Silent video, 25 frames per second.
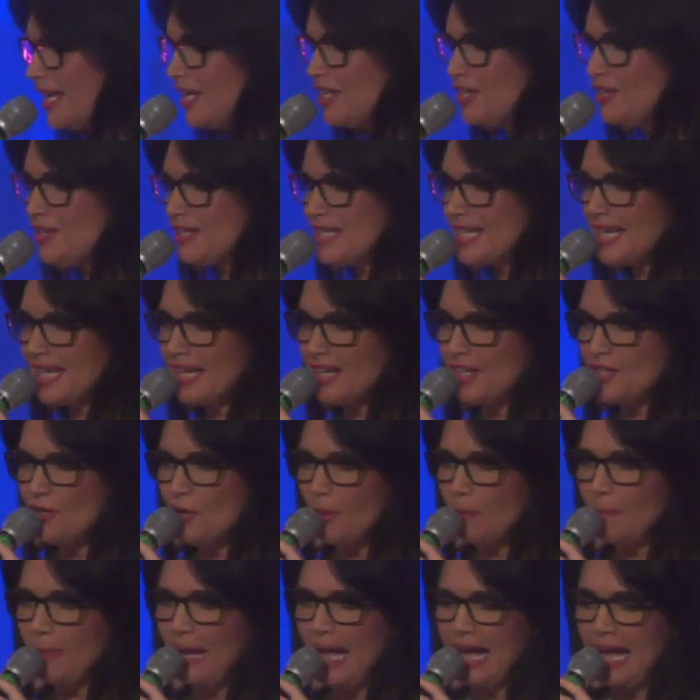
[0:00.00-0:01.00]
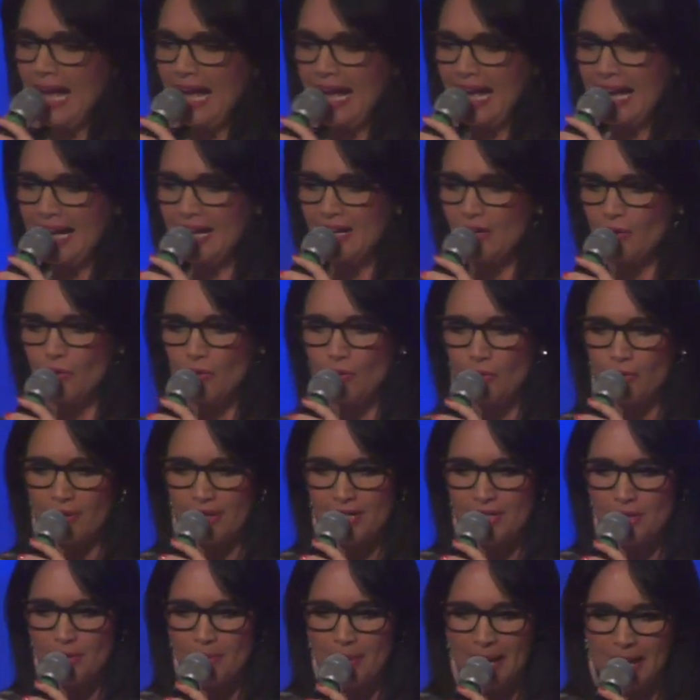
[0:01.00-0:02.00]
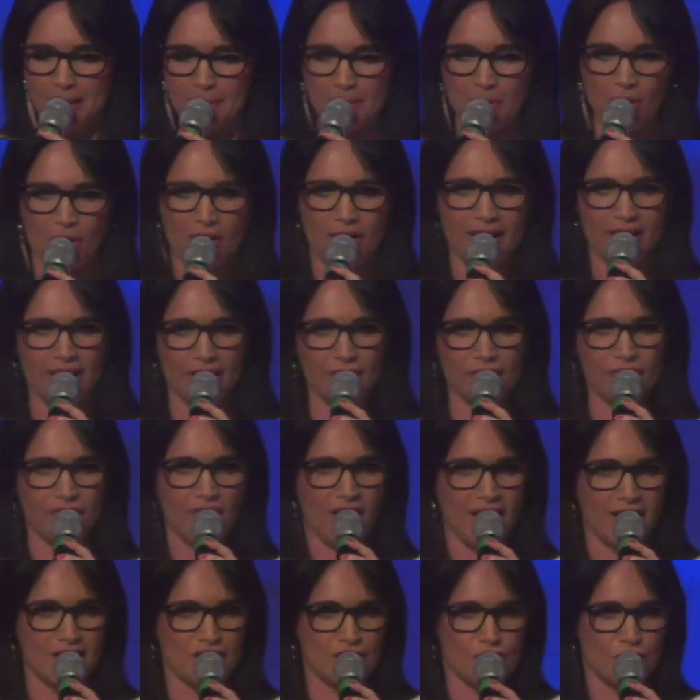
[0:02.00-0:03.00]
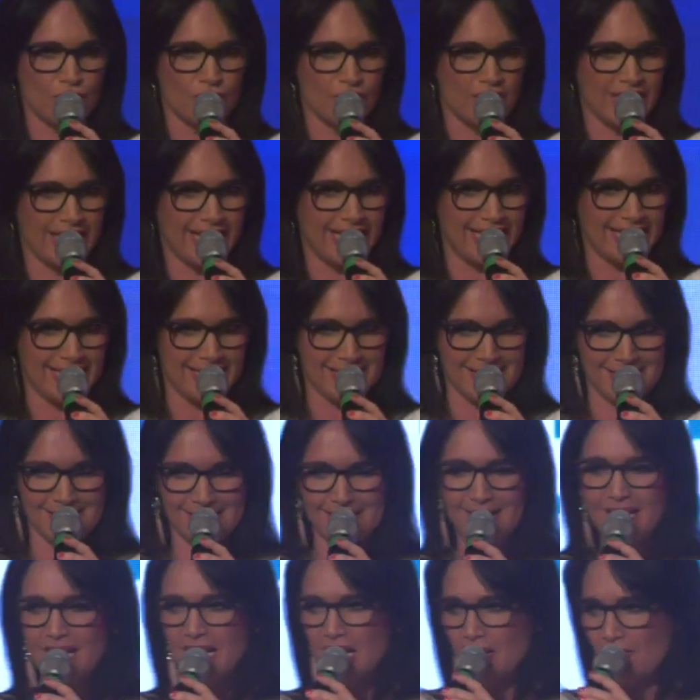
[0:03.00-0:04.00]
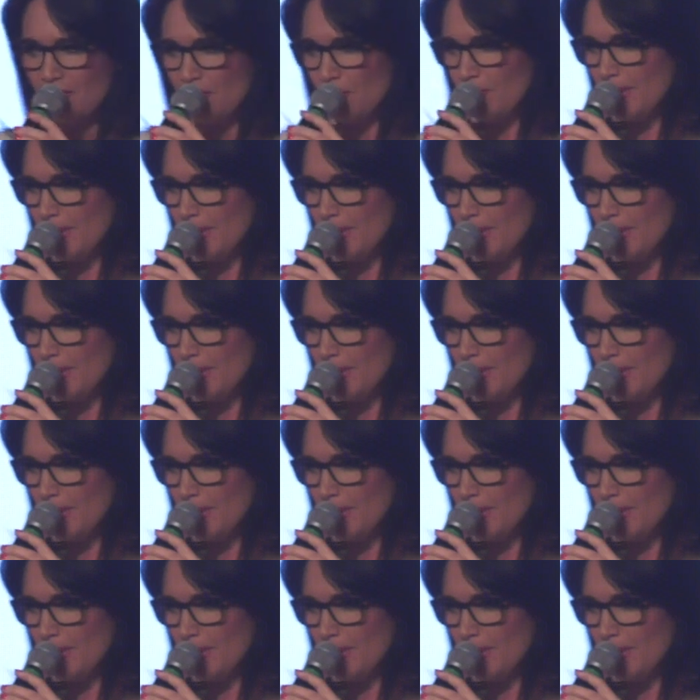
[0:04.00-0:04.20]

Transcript: you dig in your bag or in your back pocket and find your keys? If you were